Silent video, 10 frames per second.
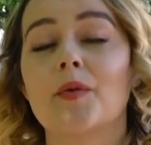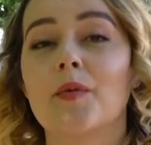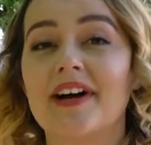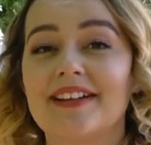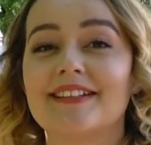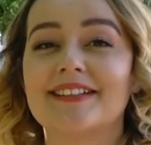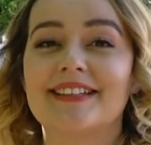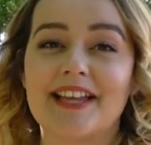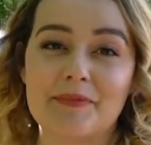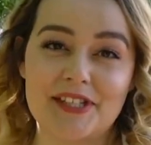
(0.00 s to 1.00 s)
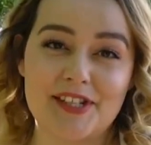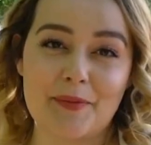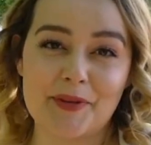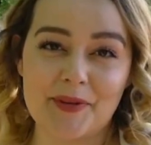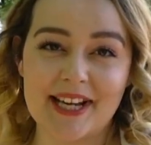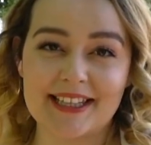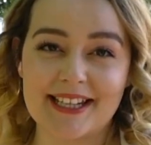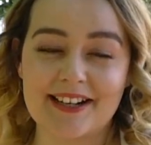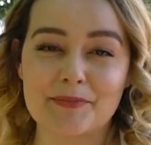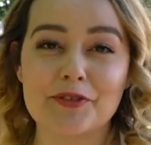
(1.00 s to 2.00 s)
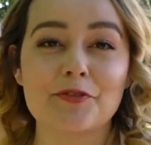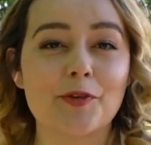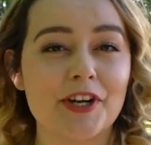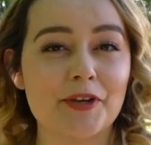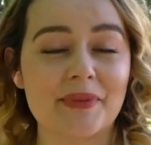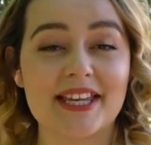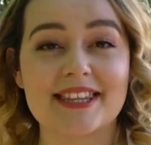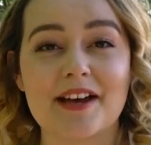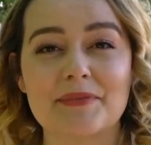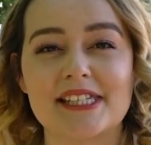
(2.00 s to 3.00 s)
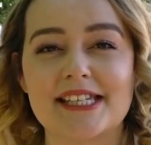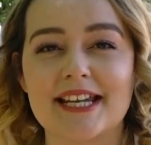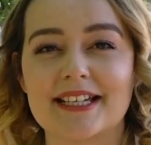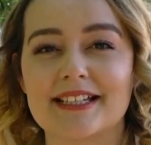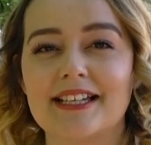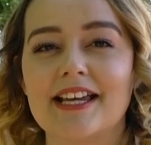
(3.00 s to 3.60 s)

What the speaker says: Well, let me stop you right there before you make that mistake.